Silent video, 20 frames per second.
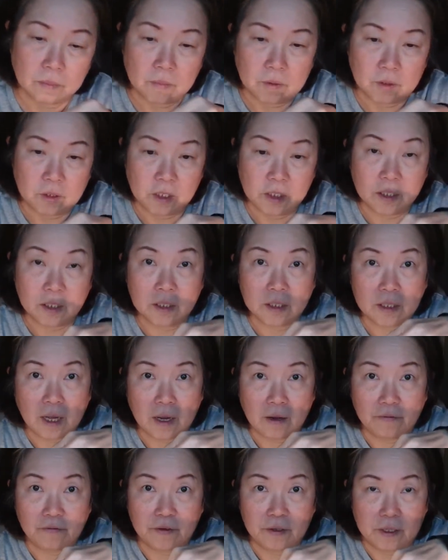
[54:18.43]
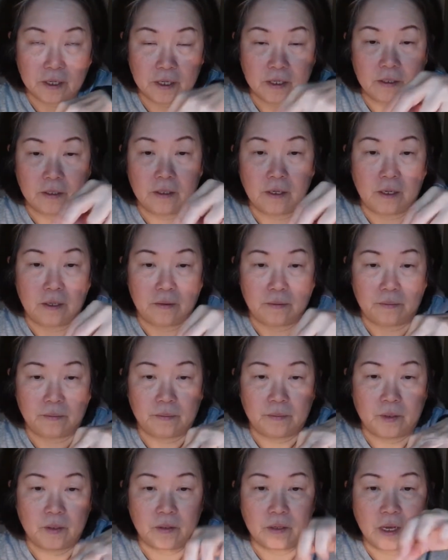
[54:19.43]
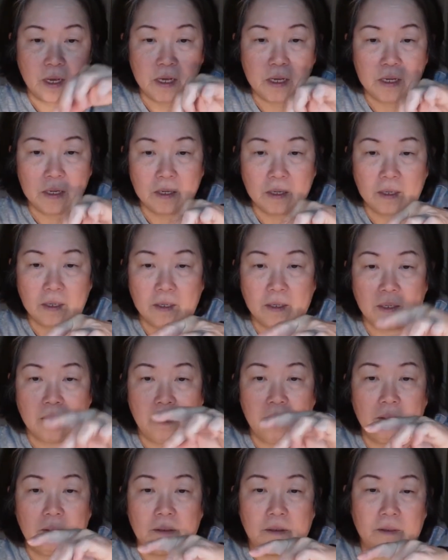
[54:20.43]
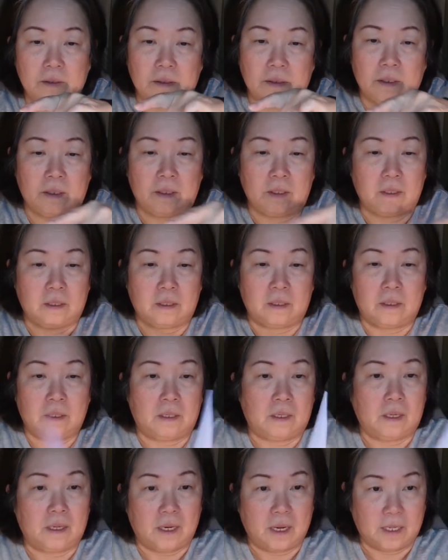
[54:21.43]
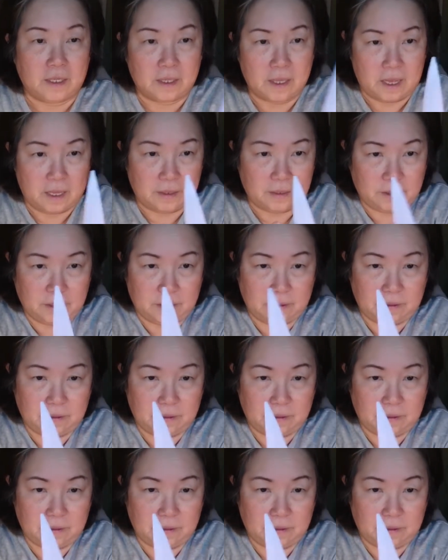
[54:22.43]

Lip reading: Just stuff it in here, okay? Like that.